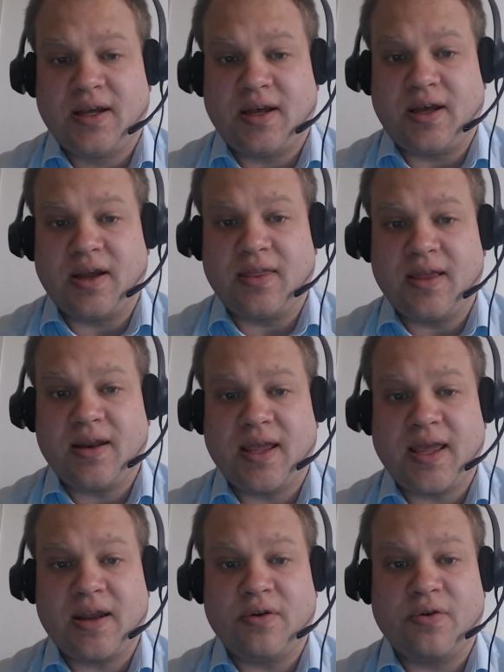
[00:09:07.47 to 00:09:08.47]
I then
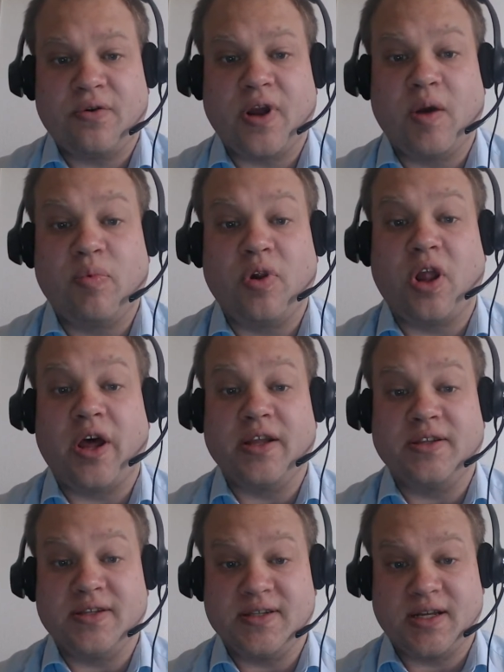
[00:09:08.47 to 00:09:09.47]
had her apply
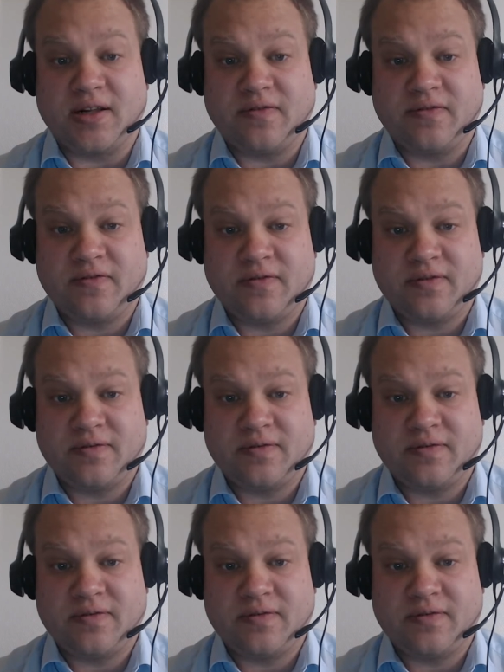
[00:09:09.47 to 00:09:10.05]
to self